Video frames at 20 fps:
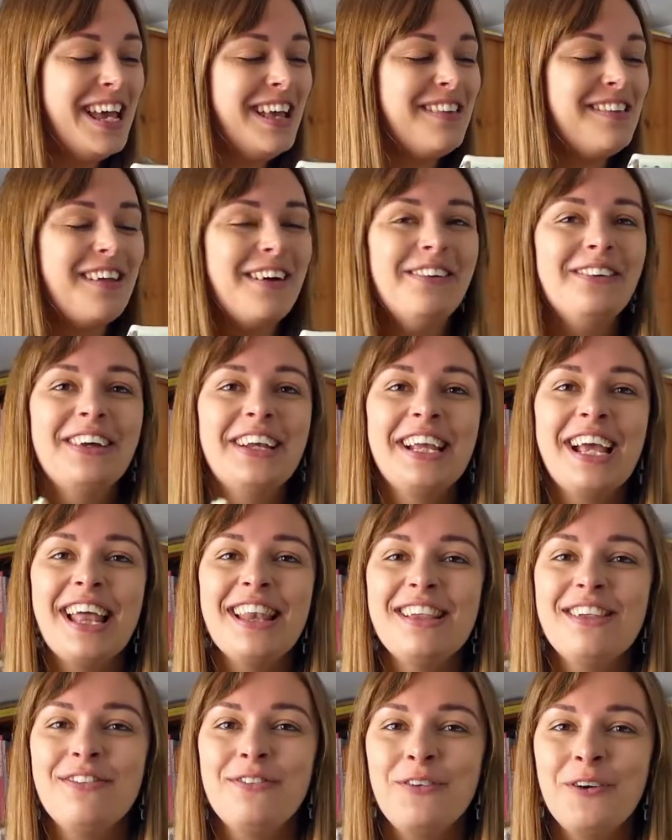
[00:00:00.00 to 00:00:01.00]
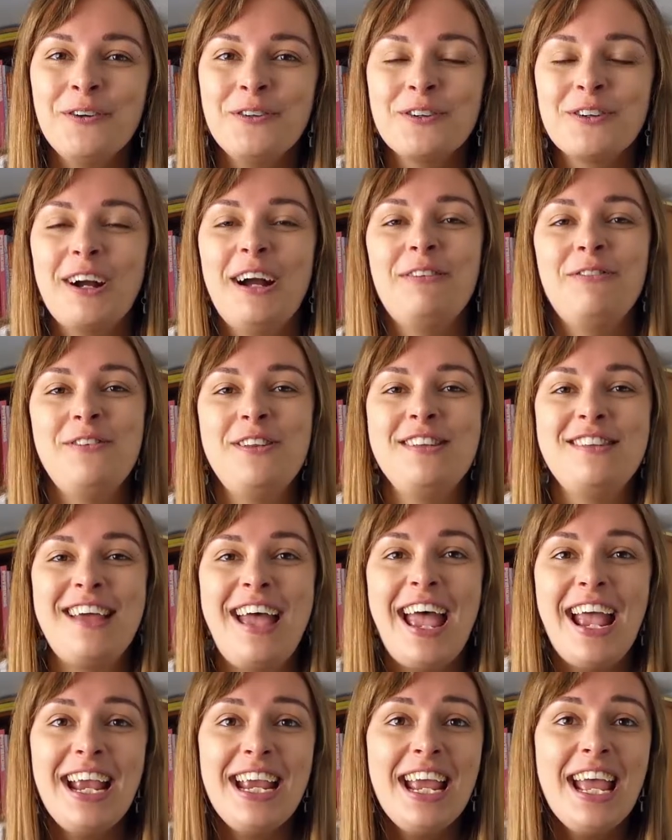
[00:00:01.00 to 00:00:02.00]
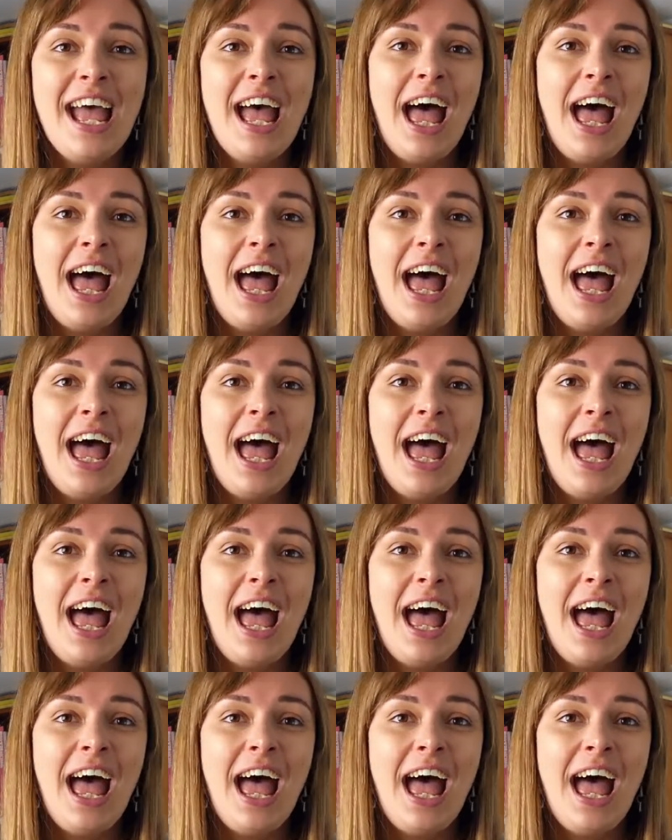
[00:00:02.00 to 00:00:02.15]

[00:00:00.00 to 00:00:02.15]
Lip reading: So we're going to get this photographed today.